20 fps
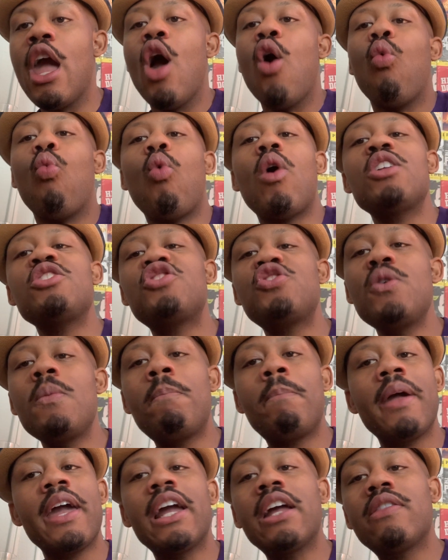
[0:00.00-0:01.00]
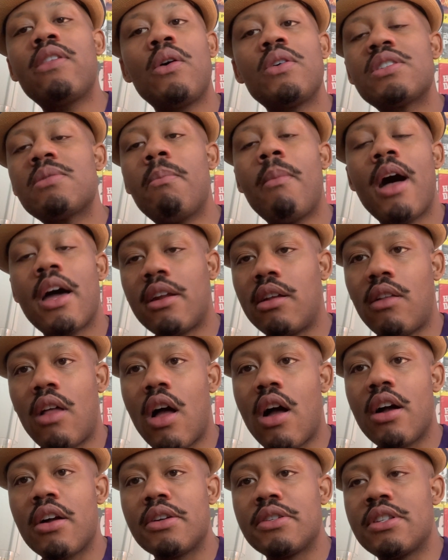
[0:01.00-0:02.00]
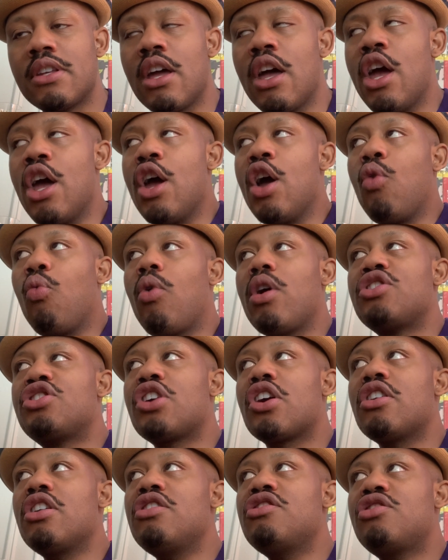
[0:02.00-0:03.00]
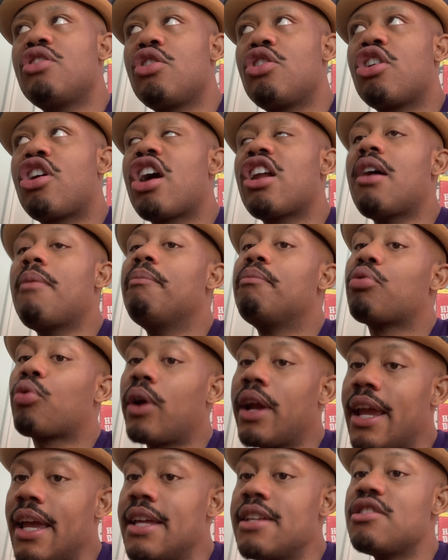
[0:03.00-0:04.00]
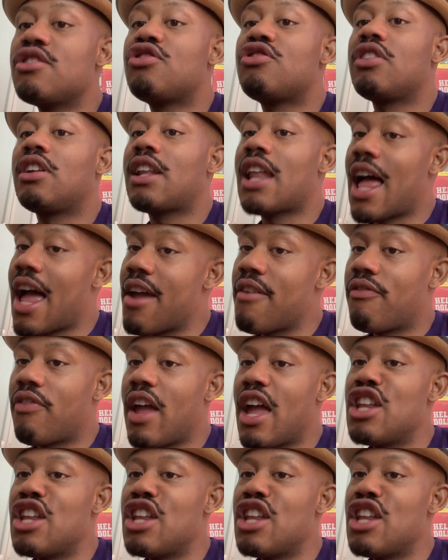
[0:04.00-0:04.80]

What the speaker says: Once you pick those monologues, what you're going to do, you're going to bring it to life.